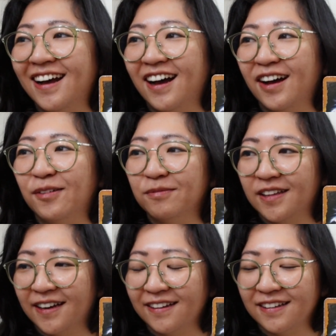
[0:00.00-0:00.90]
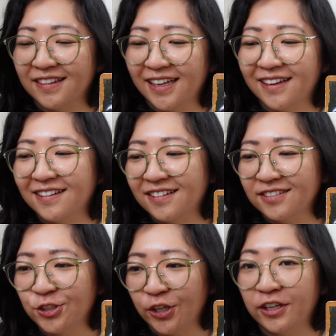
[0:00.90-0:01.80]
that
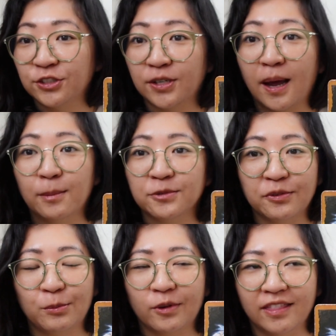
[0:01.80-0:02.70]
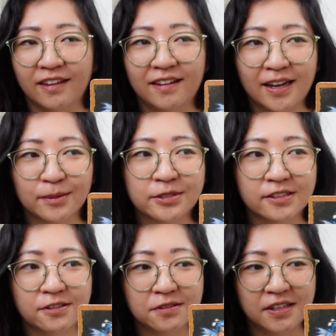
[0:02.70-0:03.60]
change comes from within,
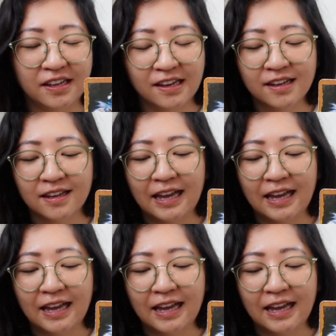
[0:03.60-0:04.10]
absolutely.